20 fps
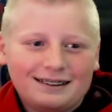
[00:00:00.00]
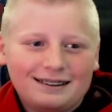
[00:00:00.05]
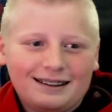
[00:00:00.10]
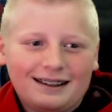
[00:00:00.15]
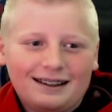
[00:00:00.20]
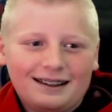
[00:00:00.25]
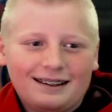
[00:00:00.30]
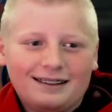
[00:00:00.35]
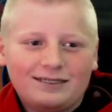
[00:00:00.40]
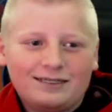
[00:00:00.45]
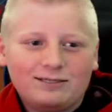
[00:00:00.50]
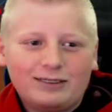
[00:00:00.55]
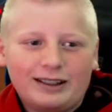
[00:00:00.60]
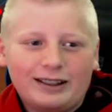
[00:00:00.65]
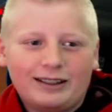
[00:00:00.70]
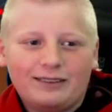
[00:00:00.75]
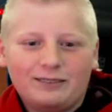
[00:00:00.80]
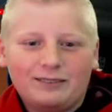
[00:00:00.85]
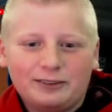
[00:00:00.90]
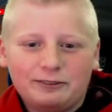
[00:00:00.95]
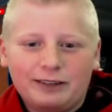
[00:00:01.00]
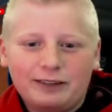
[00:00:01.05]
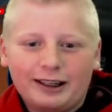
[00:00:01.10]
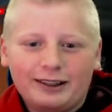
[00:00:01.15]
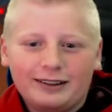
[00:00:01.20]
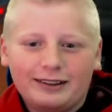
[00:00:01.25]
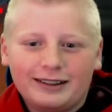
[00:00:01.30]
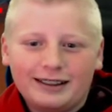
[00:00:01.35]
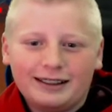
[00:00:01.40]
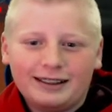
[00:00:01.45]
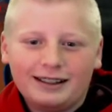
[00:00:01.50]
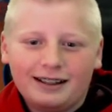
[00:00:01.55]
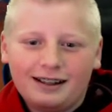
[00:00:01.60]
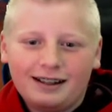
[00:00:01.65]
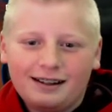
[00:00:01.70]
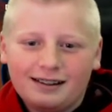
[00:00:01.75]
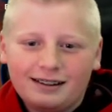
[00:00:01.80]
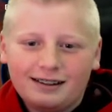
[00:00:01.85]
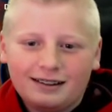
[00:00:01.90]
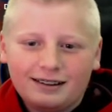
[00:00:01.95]
Yeah, my with my hoodie.
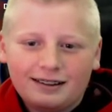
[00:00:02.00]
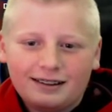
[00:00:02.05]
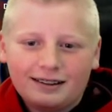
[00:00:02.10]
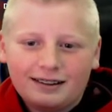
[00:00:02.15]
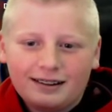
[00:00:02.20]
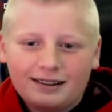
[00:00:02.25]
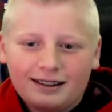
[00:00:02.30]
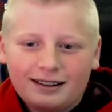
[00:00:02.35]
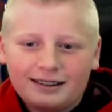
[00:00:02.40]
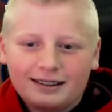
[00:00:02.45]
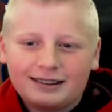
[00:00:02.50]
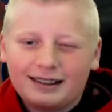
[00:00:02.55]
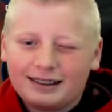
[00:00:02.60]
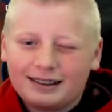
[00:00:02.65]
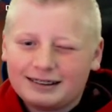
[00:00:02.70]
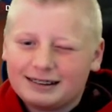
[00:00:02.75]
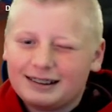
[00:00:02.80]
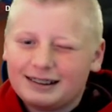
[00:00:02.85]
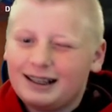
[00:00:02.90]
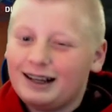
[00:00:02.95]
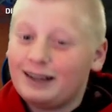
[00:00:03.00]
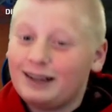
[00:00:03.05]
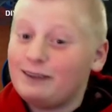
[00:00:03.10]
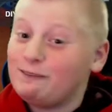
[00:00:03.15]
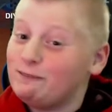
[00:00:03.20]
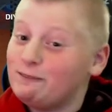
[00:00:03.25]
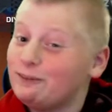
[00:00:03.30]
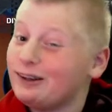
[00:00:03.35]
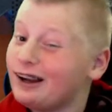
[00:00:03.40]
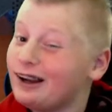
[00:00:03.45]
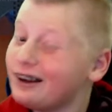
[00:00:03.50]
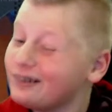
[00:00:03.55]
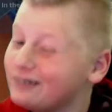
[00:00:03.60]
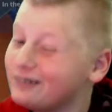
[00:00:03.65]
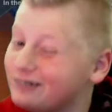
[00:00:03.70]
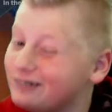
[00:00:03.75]
Yes, I am